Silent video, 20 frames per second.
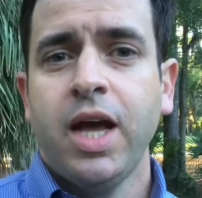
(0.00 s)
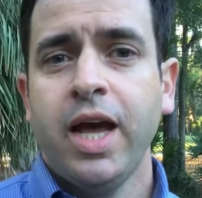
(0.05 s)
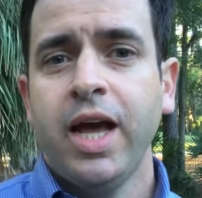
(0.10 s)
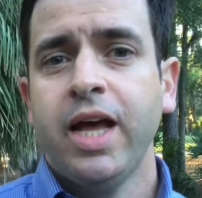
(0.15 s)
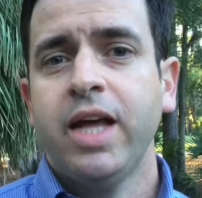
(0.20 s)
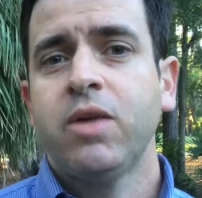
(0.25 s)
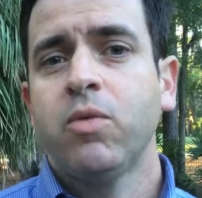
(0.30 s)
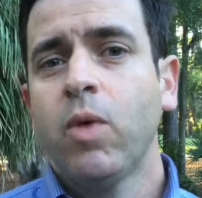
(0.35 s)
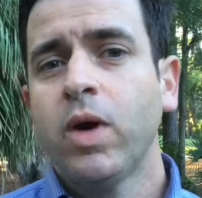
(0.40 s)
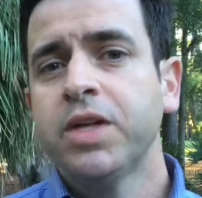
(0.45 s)

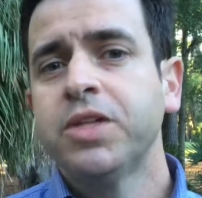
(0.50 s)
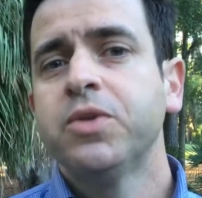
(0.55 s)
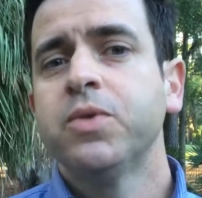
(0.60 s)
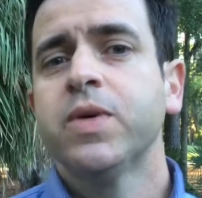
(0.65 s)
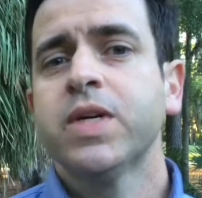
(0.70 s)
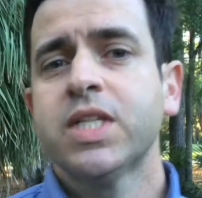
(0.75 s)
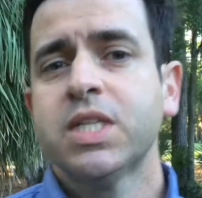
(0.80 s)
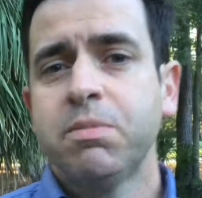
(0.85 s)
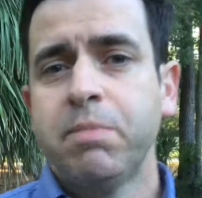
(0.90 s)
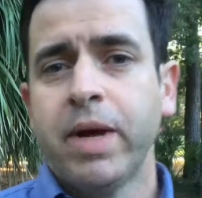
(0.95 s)
and what
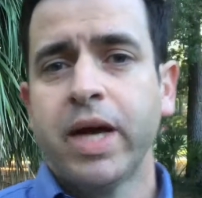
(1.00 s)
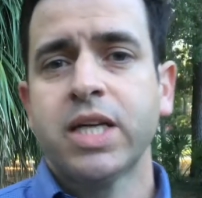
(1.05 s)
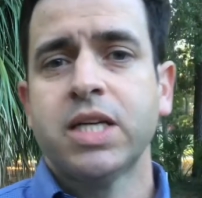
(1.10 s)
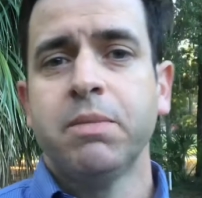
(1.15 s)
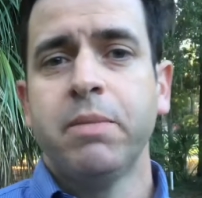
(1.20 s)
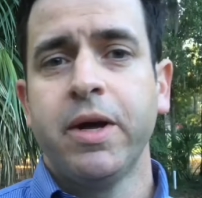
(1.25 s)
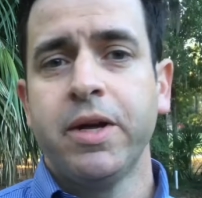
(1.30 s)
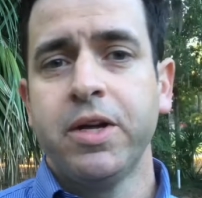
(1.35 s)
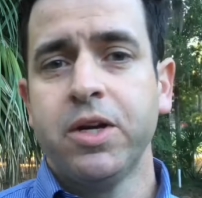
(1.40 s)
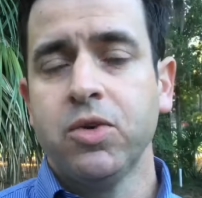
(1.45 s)
to
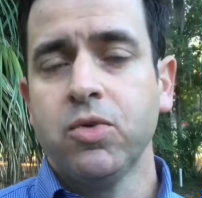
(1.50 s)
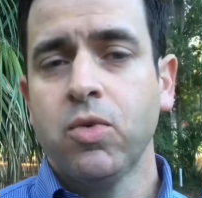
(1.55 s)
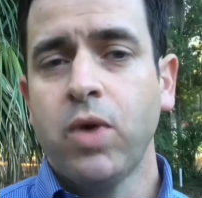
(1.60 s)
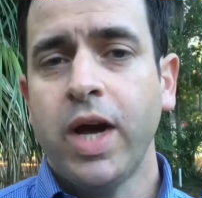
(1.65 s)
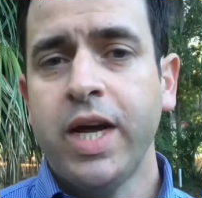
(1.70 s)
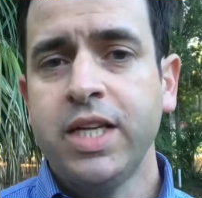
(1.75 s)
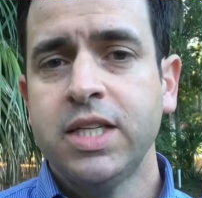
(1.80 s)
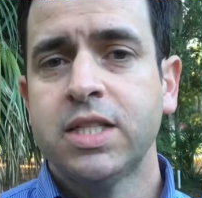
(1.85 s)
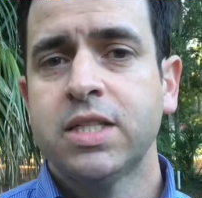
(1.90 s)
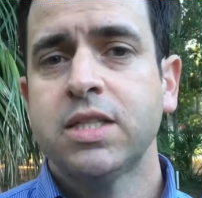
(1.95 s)
expect about your
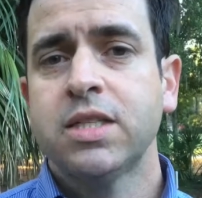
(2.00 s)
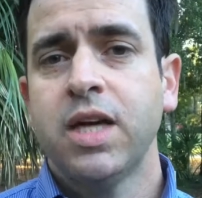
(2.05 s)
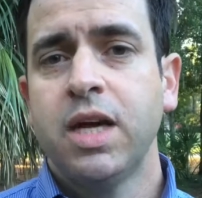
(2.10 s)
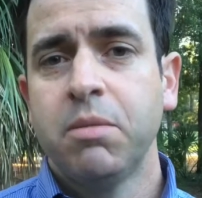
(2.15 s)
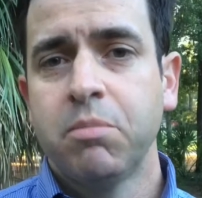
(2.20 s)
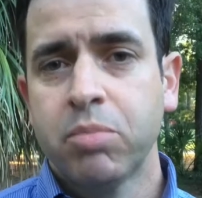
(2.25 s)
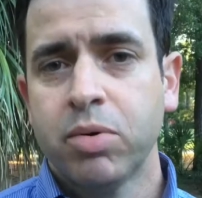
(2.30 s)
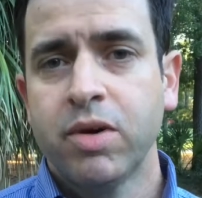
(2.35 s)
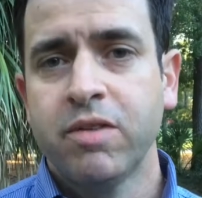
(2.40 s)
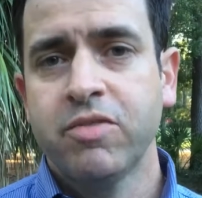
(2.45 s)
rights
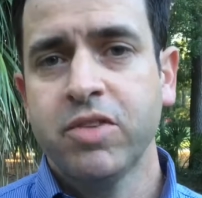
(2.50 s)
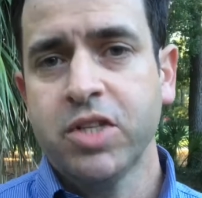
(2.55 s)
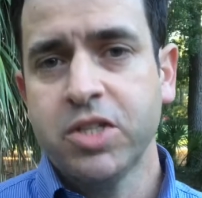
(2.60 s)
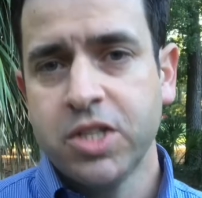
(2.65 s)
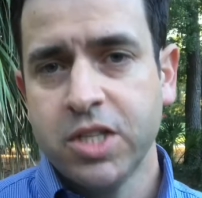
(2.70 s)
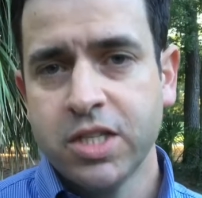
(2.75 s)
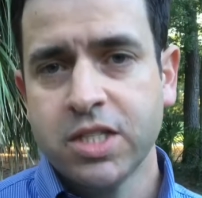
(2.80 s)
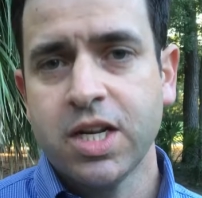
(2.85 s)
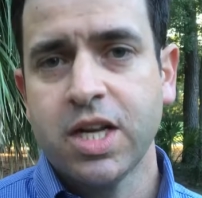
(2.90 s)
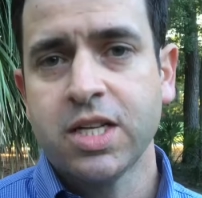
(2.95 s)
and
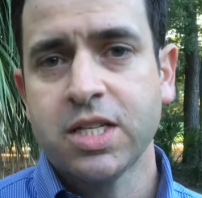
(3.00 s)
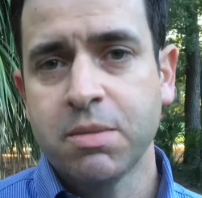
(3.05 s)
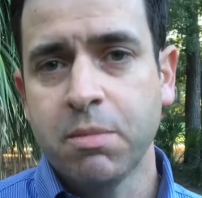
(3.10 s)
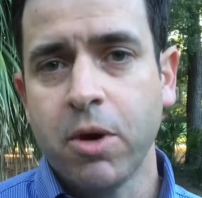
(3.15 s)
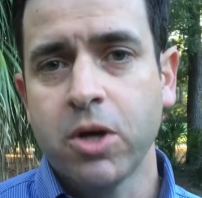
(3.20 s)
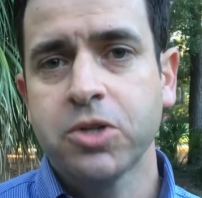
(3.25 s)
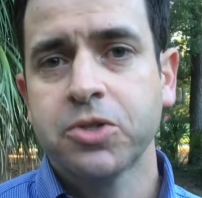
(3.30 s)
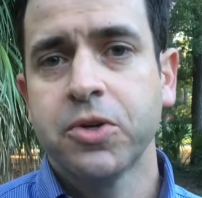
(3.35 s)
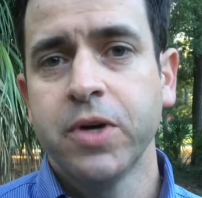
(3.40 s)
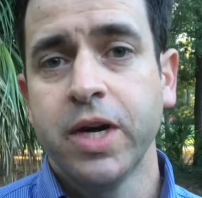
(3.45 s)
privileges as a
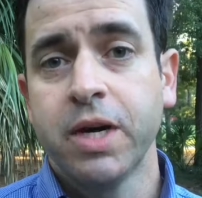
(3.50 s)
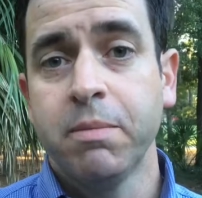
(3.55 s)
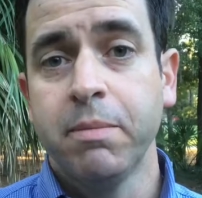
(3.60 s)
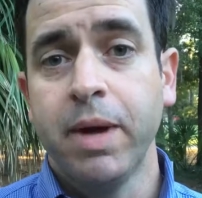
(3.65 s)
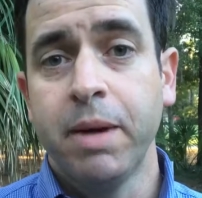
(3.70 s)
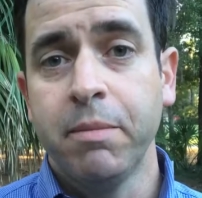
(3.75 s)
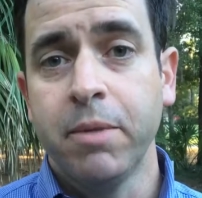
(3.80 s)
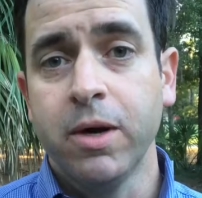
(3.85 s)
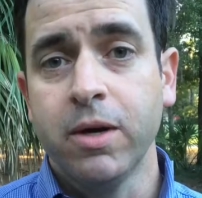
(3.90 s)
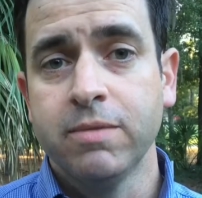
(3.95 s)
Moss Creek
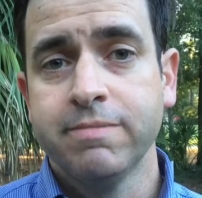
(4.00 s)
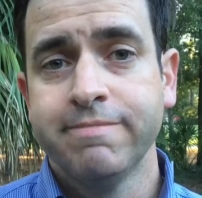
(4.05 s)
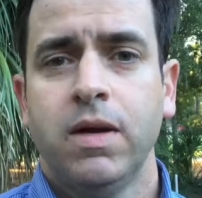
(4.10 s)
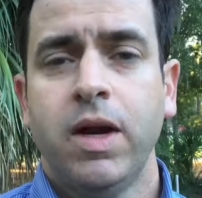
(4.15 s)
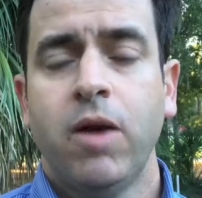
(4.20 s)
member.